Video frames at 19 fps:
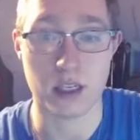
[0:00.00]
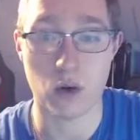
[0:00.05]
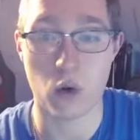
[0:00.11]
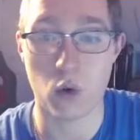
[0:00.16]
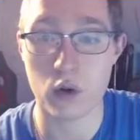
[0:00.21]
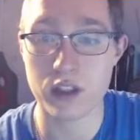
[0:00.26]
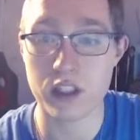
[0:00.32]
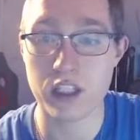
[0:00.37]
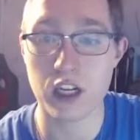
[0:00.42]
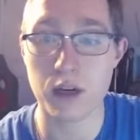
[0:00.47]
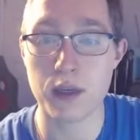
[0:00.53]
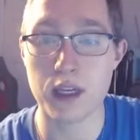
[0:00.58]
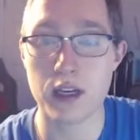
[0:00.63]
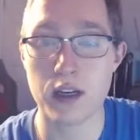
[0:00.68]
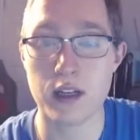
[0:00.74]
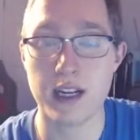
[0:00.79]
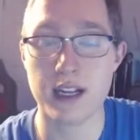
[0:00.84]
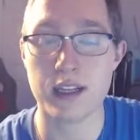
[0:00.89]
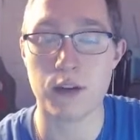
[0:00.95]
or it's going to be
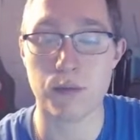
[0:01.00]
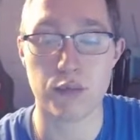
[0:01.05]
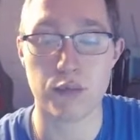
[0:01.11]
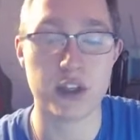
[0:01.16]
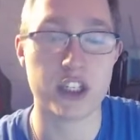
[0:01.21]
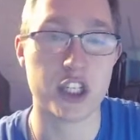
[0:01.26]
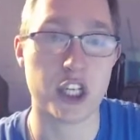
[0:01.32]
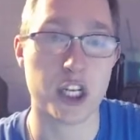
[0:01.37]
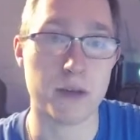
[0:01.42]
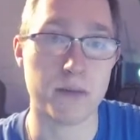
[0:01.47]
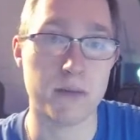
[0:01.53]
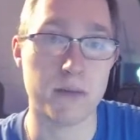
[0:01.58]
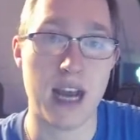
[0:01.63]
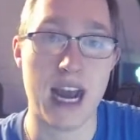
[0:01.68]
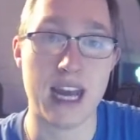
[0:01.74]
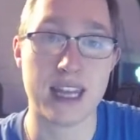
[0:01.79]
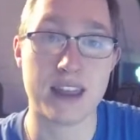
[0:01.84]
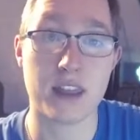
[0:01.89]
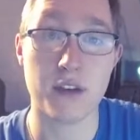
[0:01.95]
an incompletion
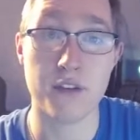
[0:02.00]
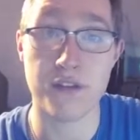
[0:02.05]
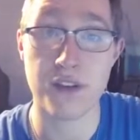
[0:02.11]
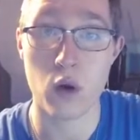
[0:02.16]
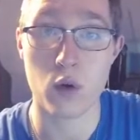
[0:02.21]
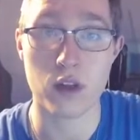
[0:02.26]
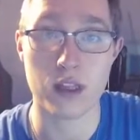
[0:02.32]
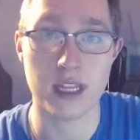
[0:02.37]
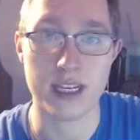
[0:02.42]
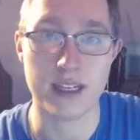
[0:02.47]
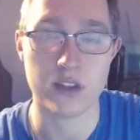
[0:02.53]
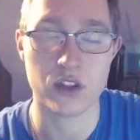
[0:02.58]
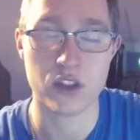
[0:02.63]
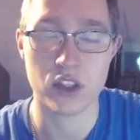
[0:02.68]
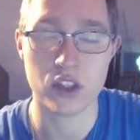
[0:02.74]
at the very least.